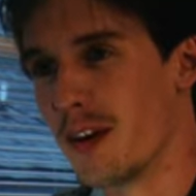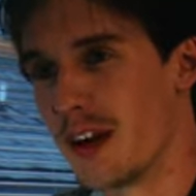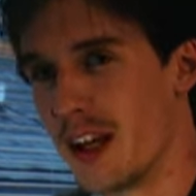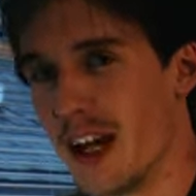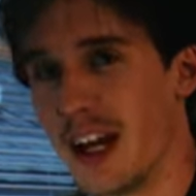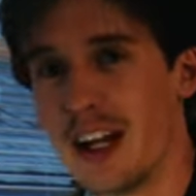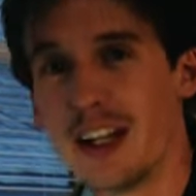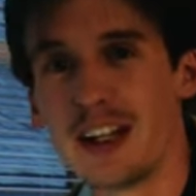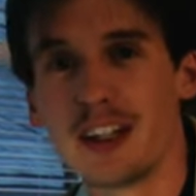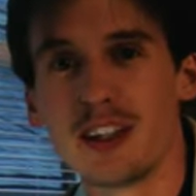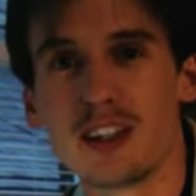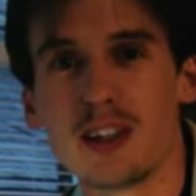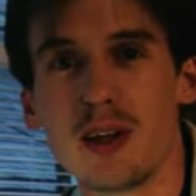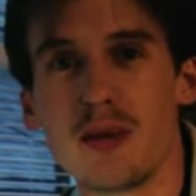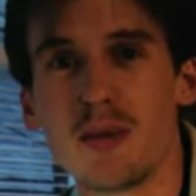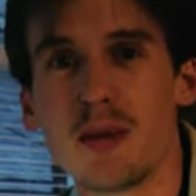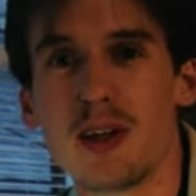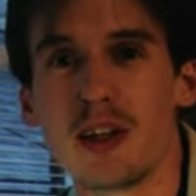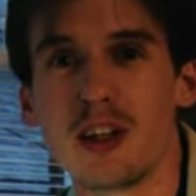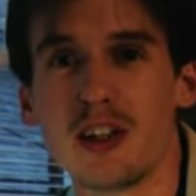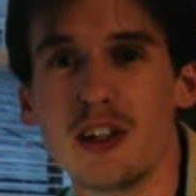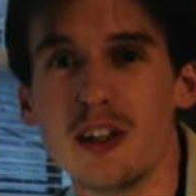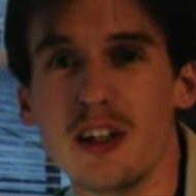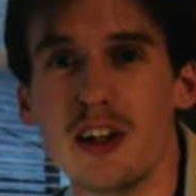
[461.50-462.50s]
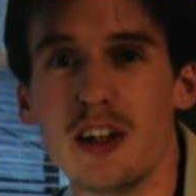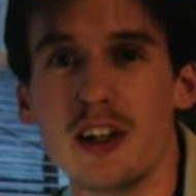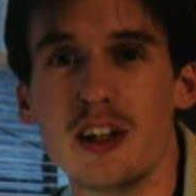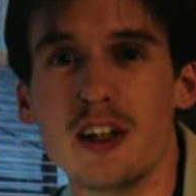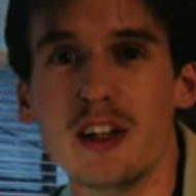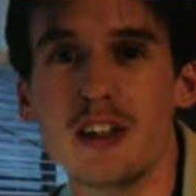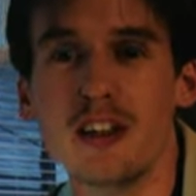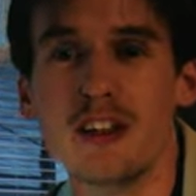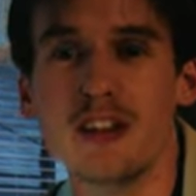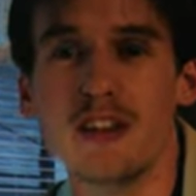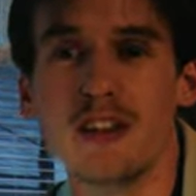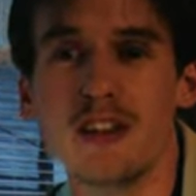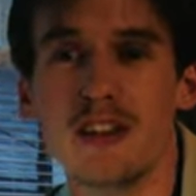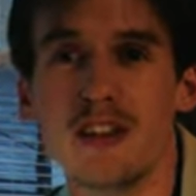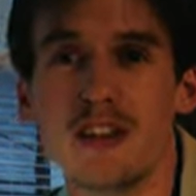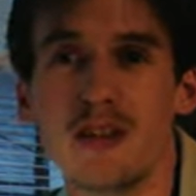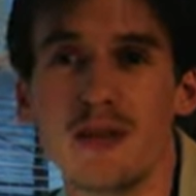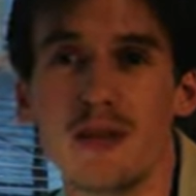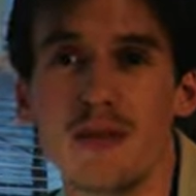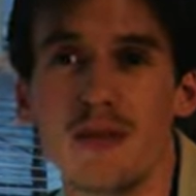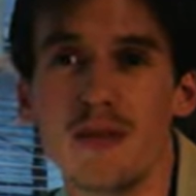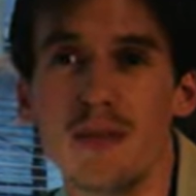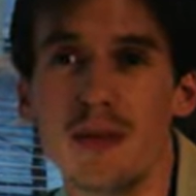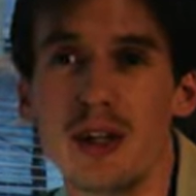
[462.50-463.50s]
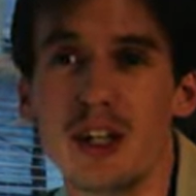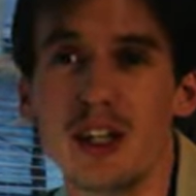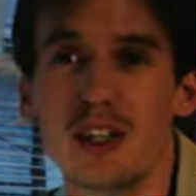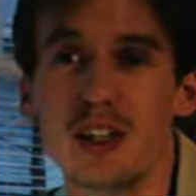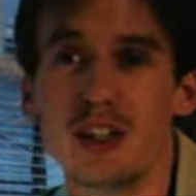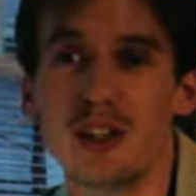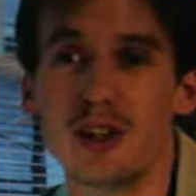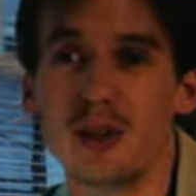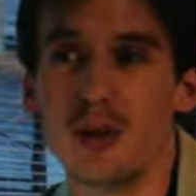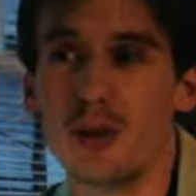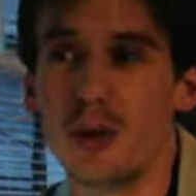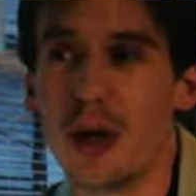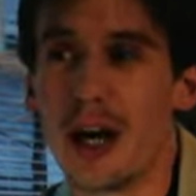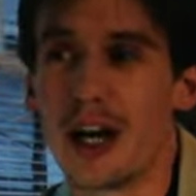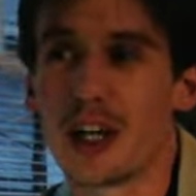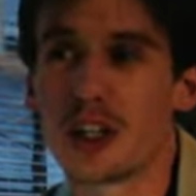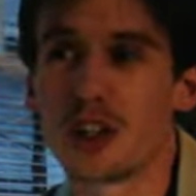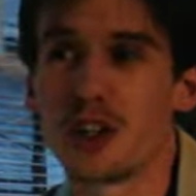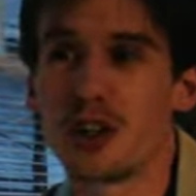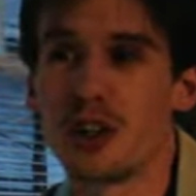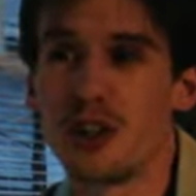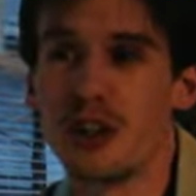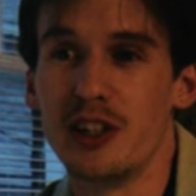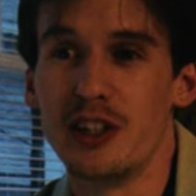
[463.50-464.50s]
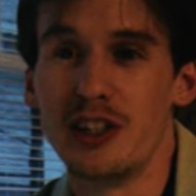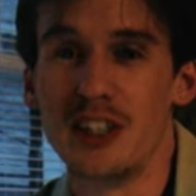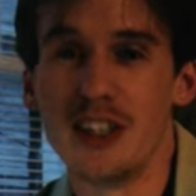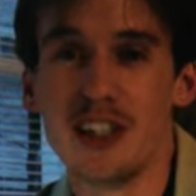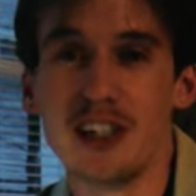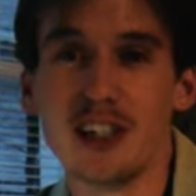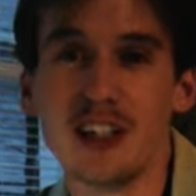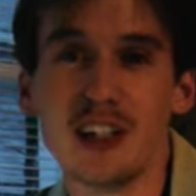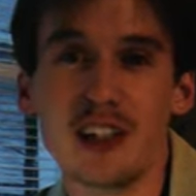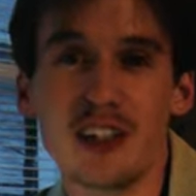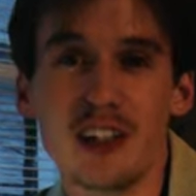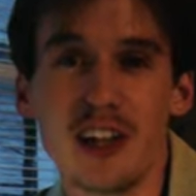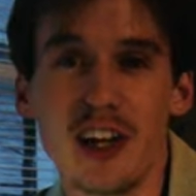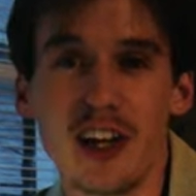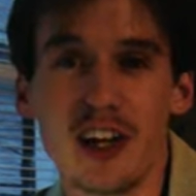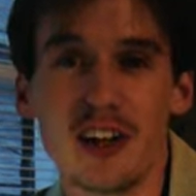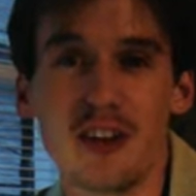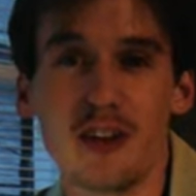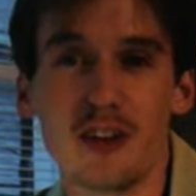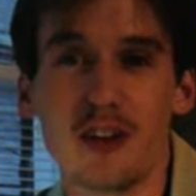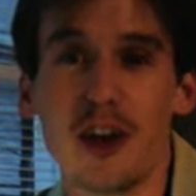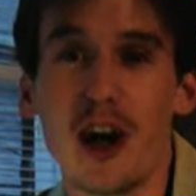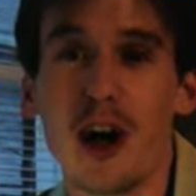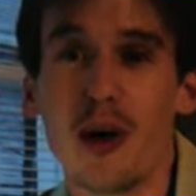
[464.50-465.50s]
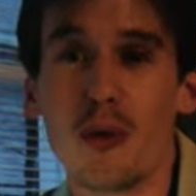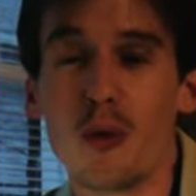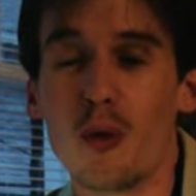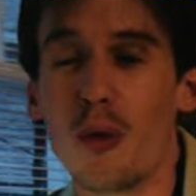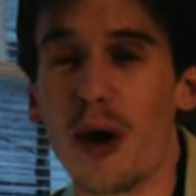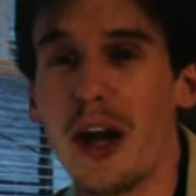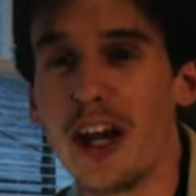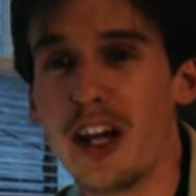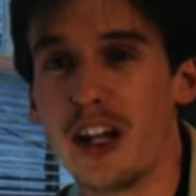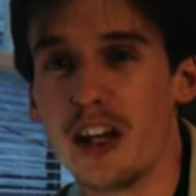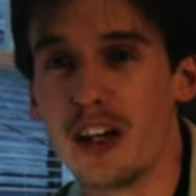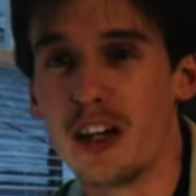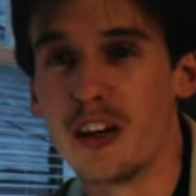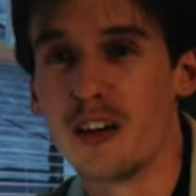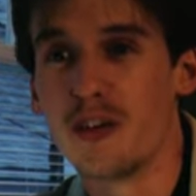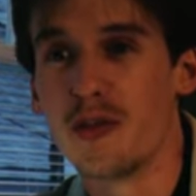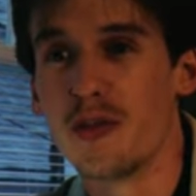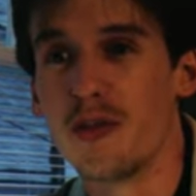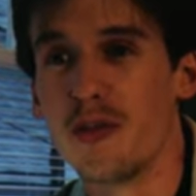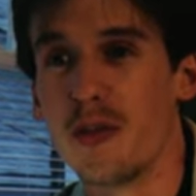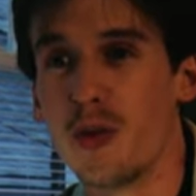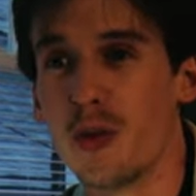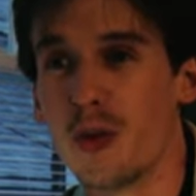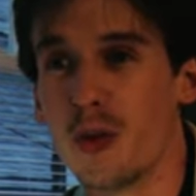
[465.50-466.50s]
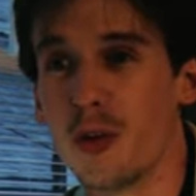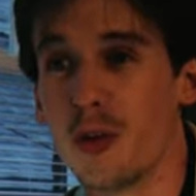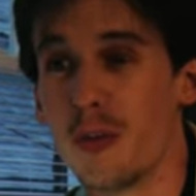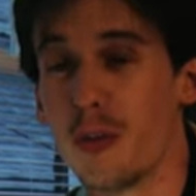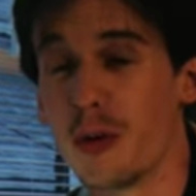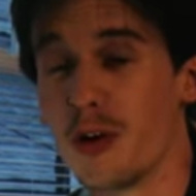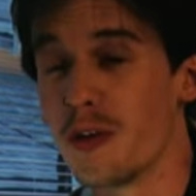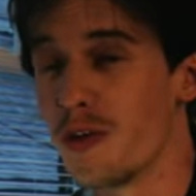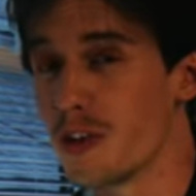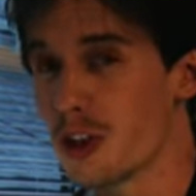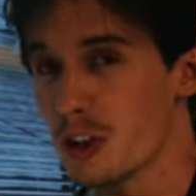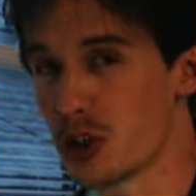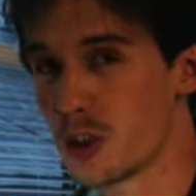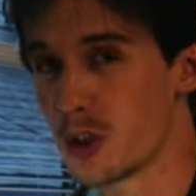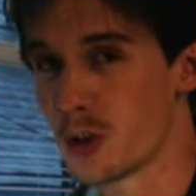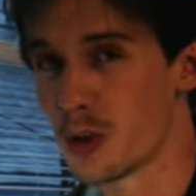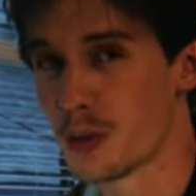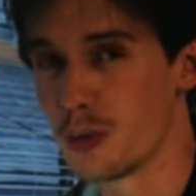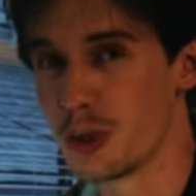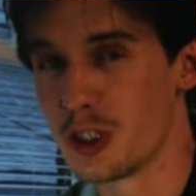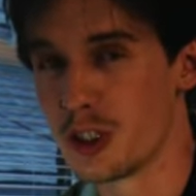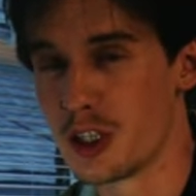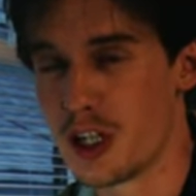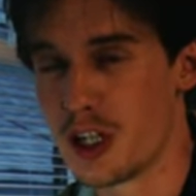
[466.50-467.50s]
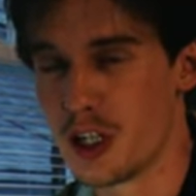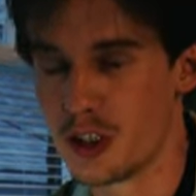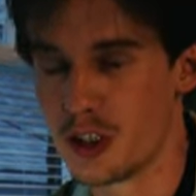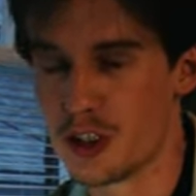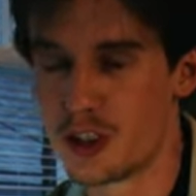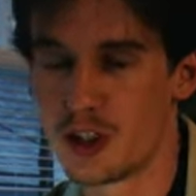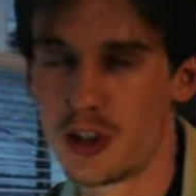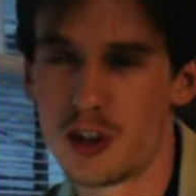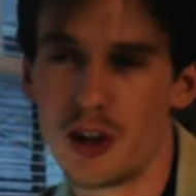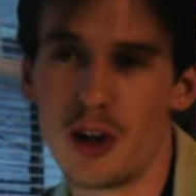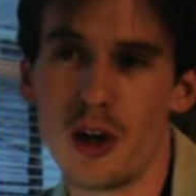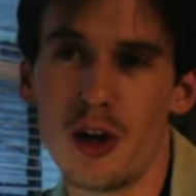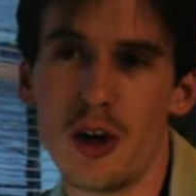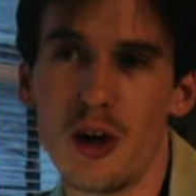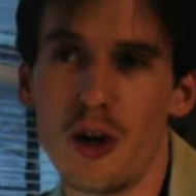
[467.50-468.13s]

getting something done means you actually did it and you're not waiting for the perfect circumstance